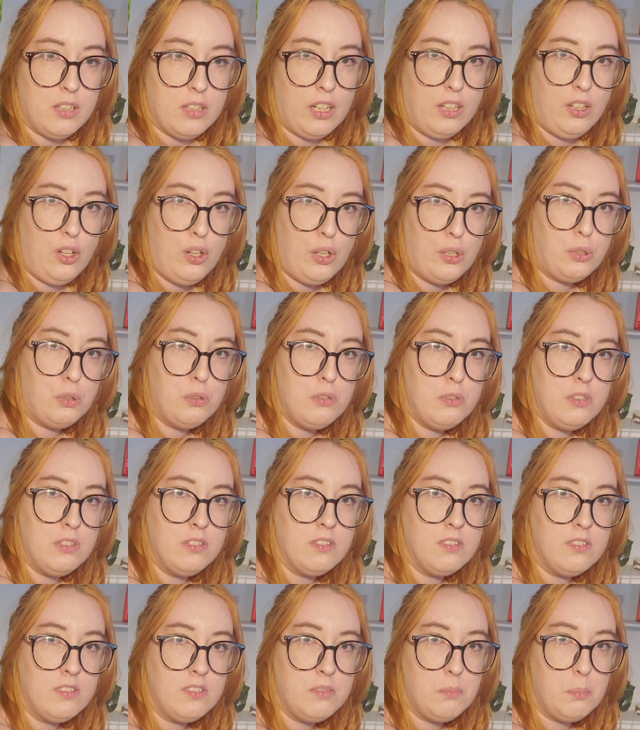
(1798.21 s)
Hello,
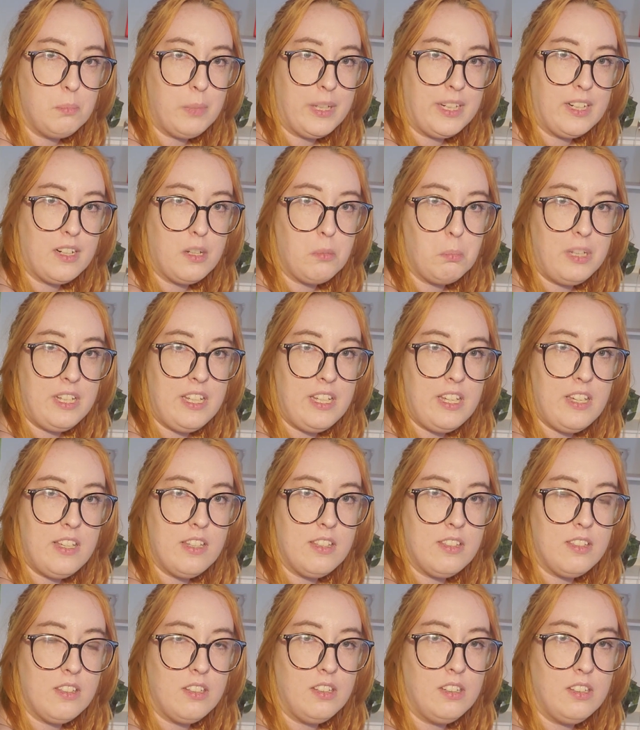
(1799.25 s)
pick it up
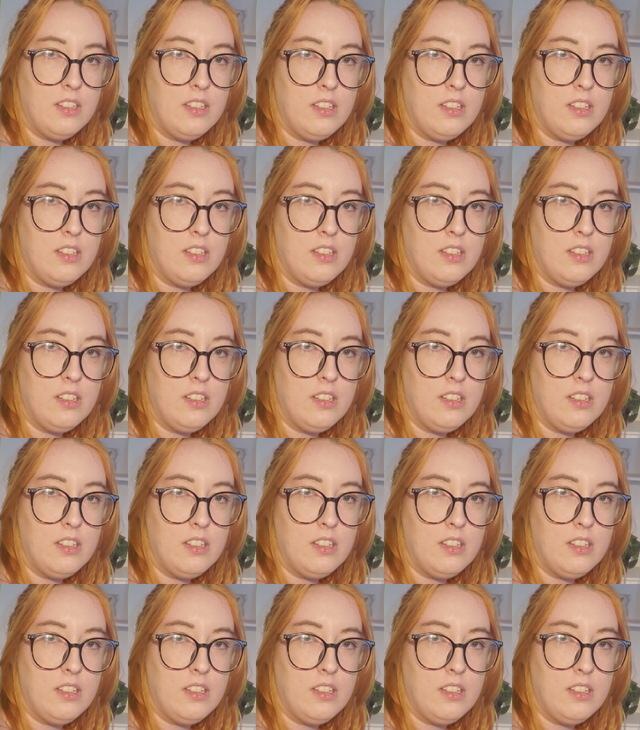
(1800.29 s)
please.